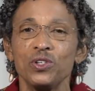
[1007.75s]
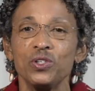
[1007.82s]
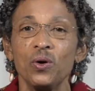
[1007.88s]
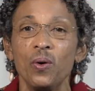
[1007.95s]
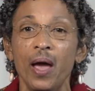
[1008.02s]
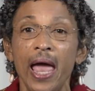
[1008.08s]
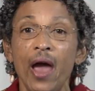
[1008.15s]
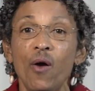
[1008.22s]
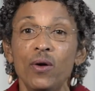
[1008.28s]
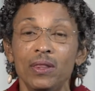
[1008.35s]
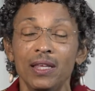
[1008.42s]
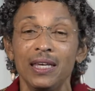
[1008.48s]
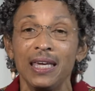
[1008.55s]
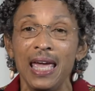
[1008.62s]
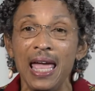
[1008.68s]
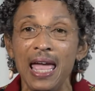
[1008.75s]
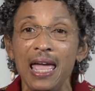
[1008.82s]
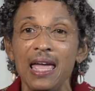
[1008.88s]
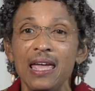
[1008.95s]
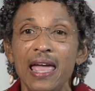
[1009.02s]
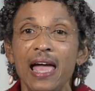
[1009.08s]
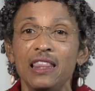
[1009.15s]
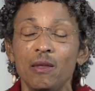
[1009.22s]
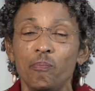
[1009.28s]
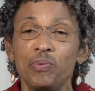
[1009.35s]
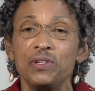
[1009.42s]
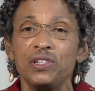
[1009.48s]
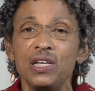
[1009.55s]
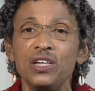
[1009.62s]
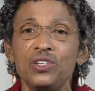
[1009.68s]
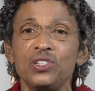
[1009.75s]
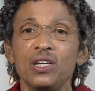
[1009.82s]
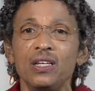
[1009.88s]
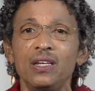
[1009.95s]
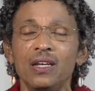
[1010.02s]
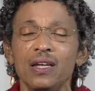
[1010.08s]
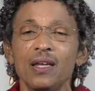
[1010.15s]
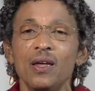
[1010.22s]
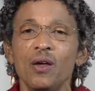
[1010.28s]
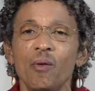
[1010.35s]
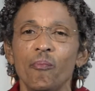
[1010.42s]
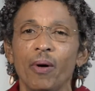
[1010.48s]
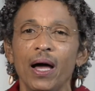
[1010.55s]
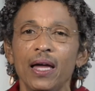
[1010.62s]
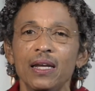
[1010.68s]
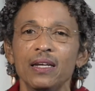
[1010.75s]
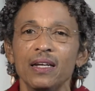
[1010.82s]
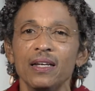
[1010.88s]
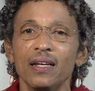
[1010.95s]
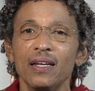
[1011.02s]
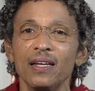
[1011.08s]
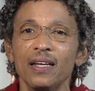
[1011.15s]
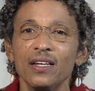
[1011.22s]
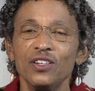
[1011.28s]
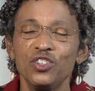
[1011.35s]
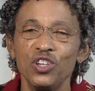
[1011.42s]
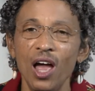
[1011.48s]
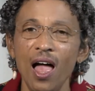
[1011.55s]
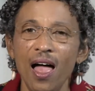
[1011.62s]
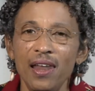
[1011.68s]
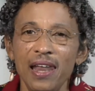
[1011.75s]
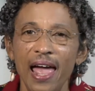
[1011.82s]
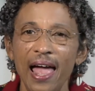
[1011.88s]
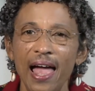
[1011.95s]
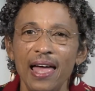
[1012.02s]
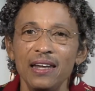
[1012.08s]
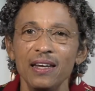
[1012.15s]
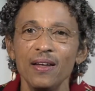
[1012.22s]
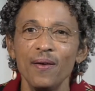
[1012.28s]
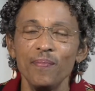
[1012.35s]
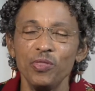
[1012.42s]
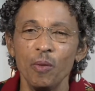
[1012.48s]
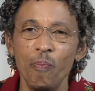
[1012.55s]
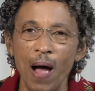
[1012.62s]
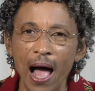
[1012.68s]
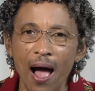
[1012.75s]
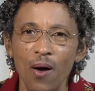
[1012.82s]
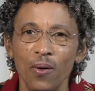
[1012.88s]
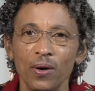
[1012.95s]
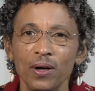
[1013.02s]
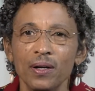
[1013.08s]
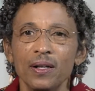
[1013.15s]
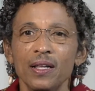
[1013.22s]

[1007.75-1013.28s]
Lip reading: So Herod the king had the position, but John had the power.